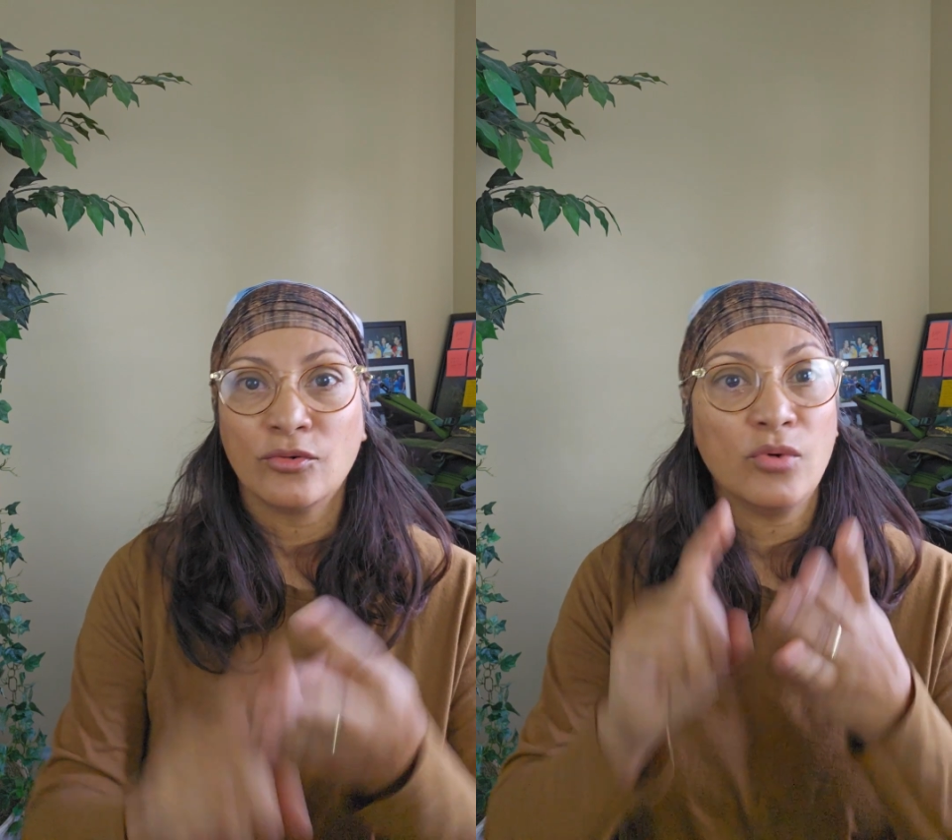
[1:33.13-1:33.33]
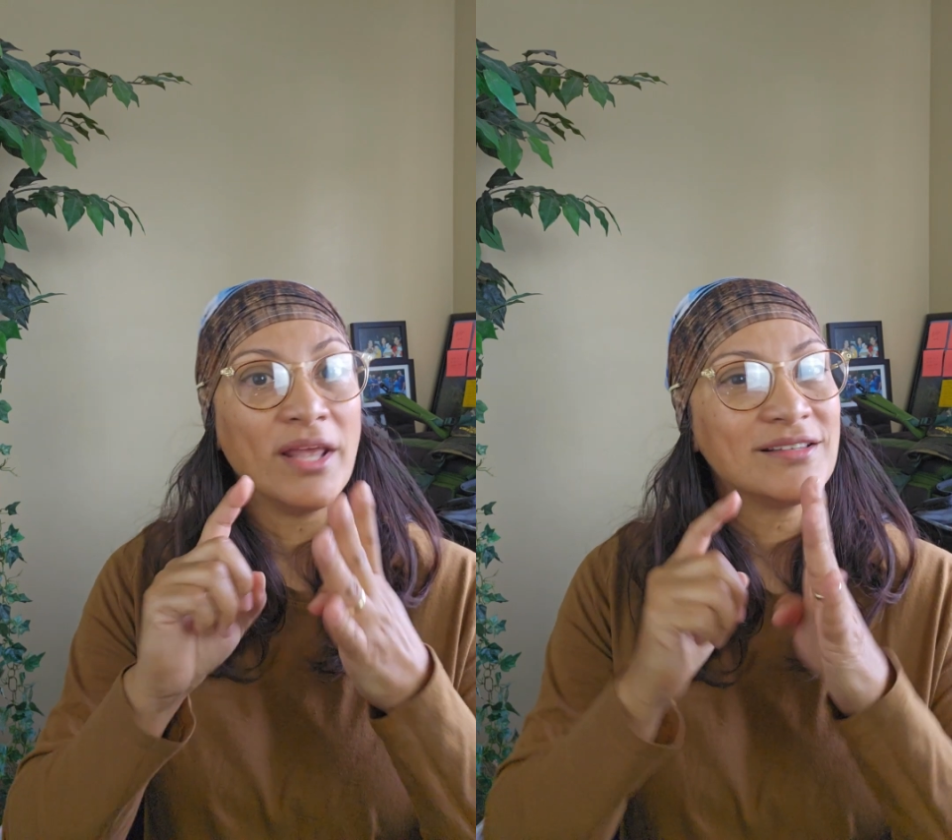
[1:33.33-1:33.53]

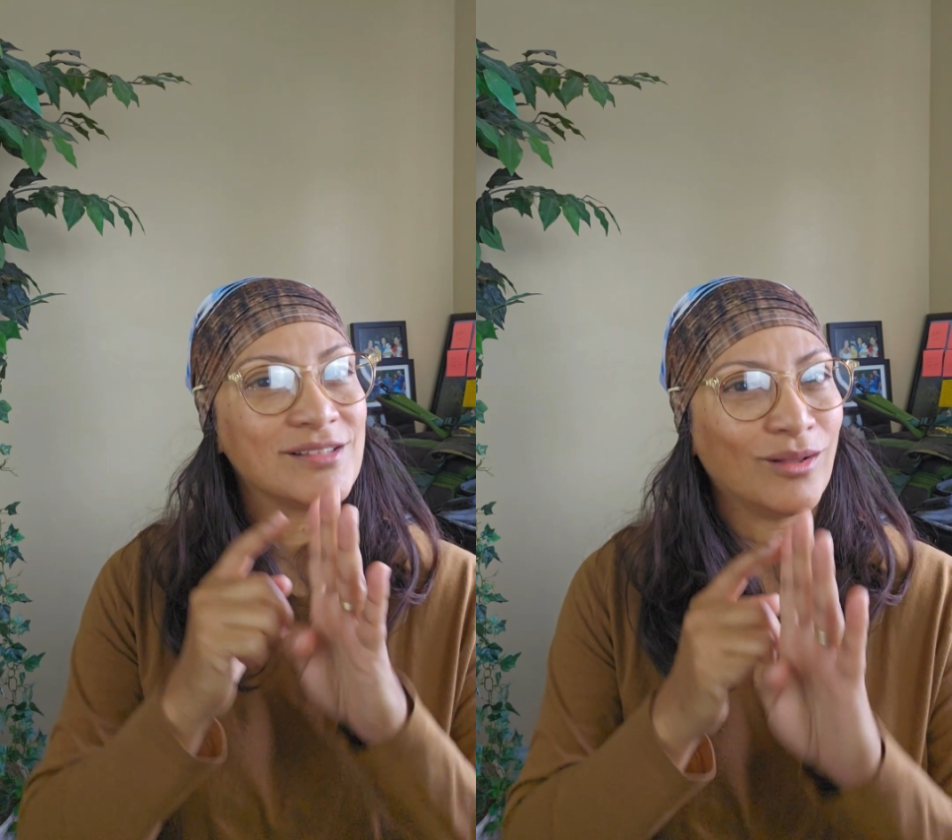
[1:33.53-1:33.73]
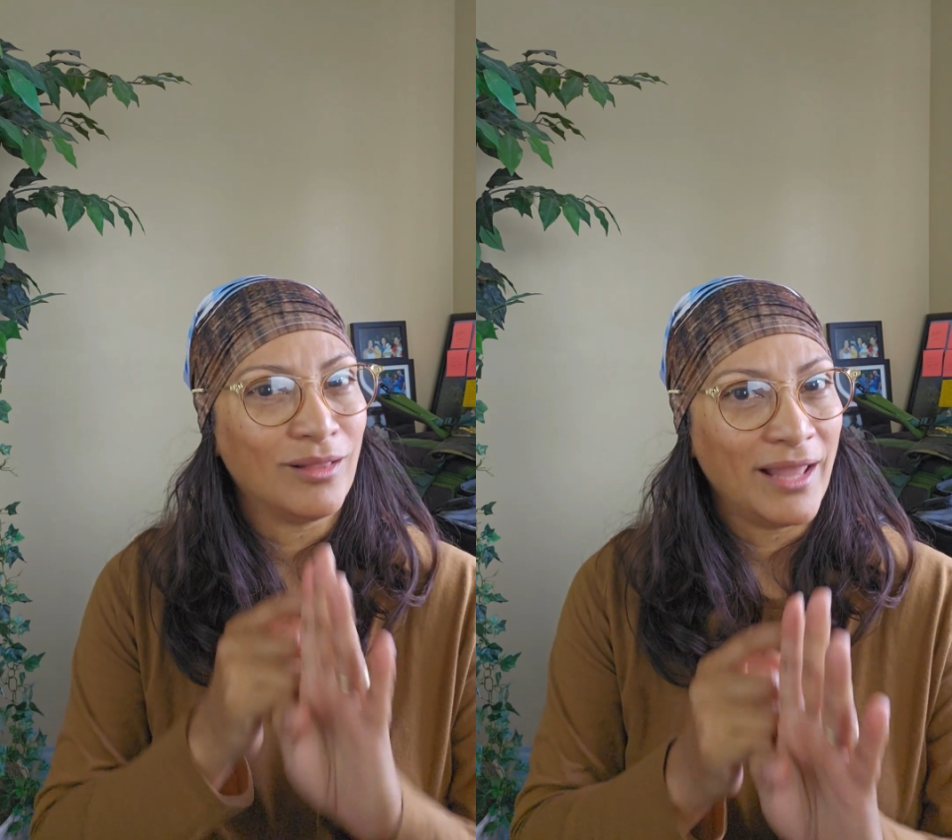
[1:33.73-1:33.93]
Great
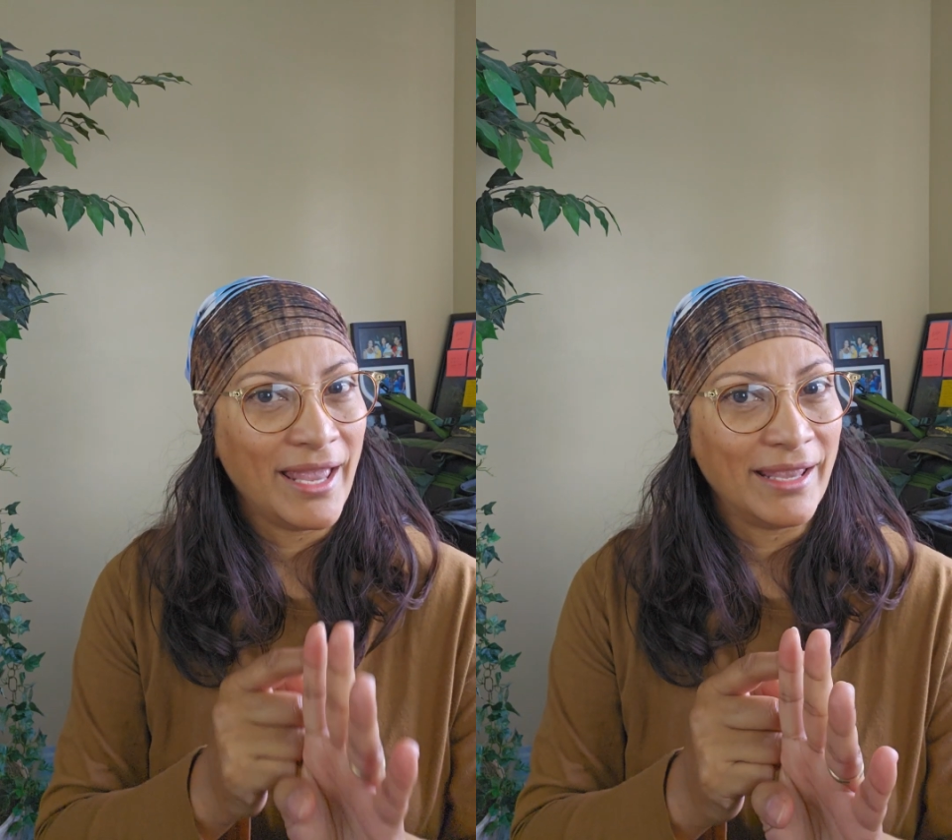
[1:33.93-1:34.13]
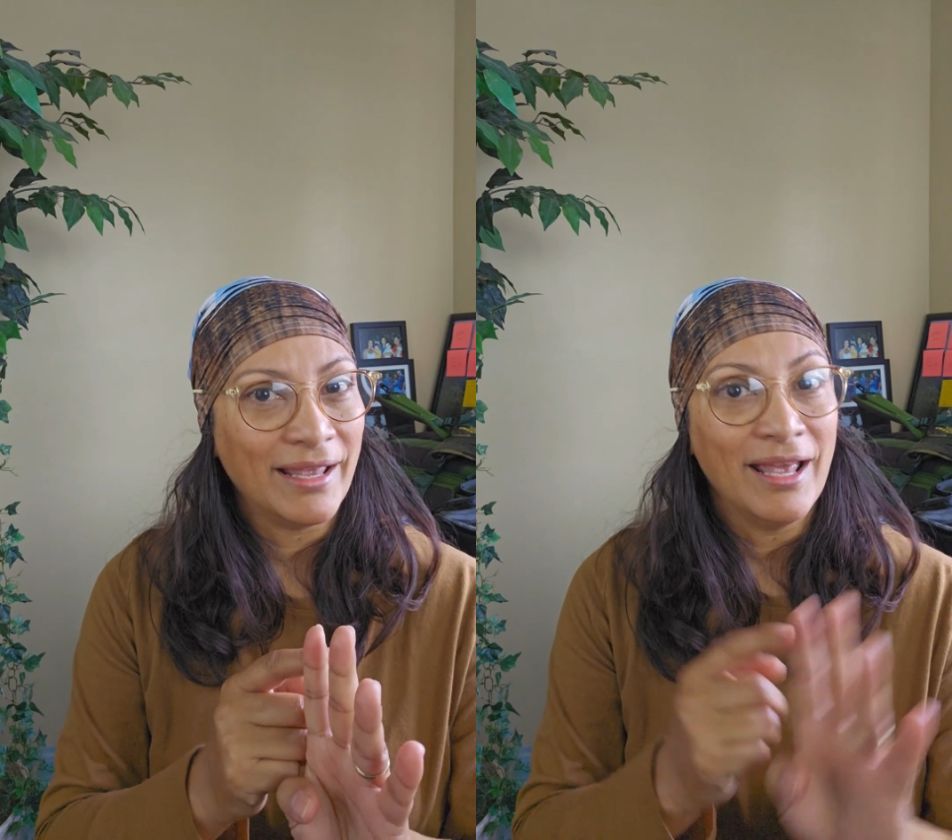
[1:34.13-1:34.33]
Salt
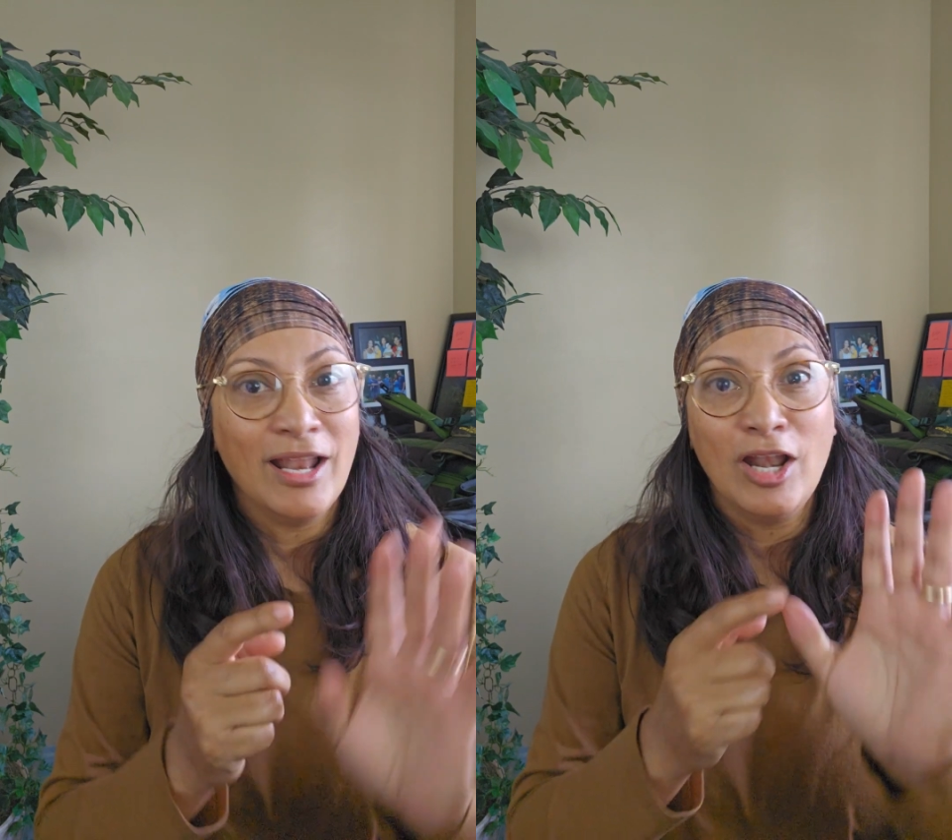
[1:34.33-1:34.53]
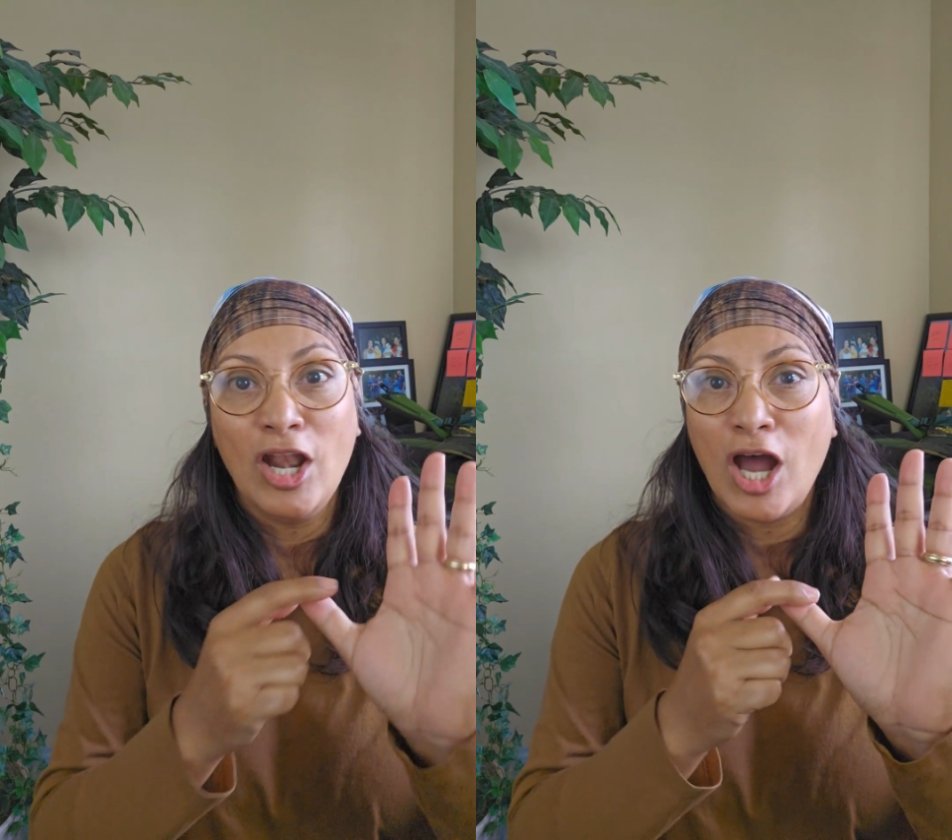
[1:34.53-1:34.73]
Lake,
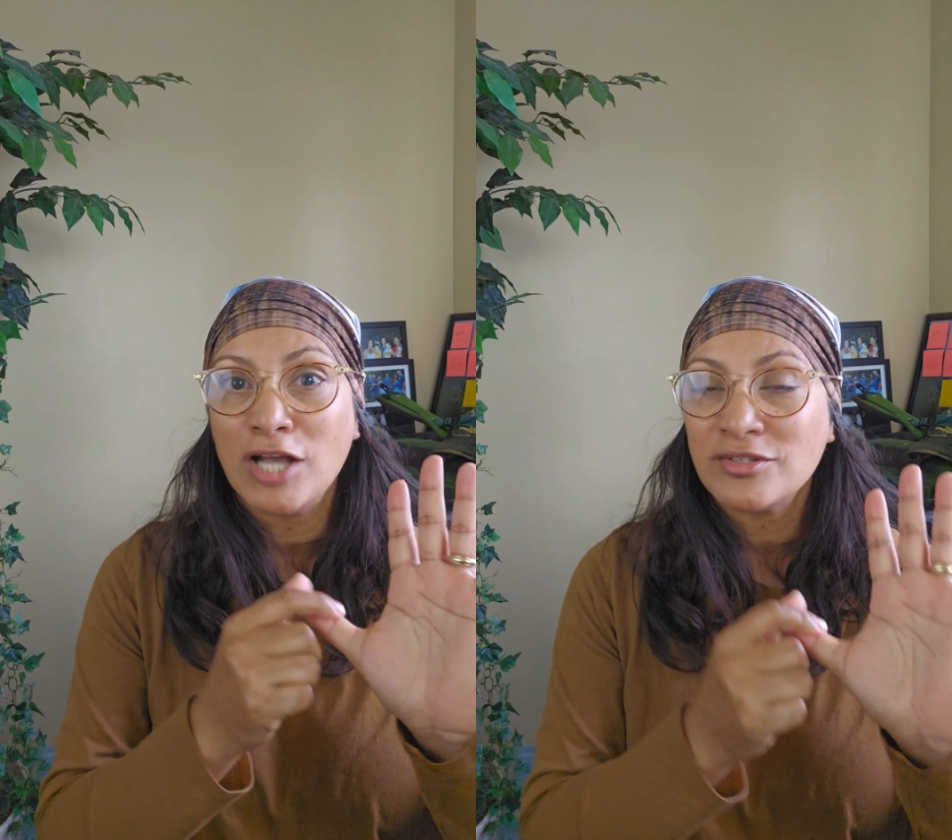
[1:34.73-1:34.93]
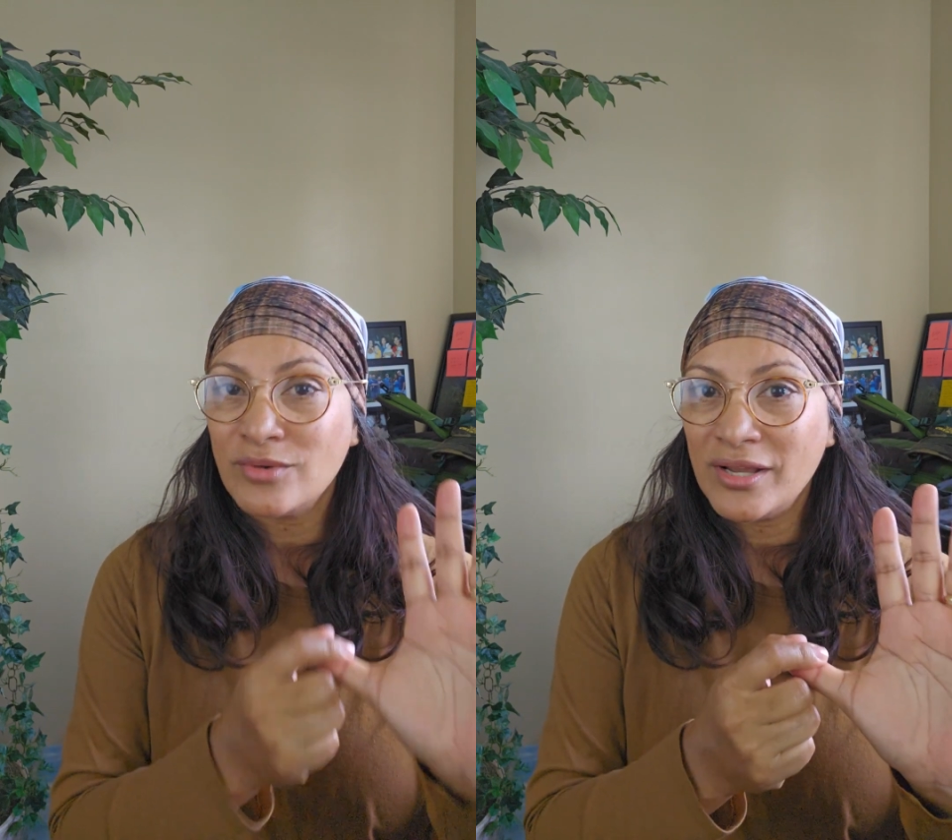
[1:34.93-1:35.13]
Lost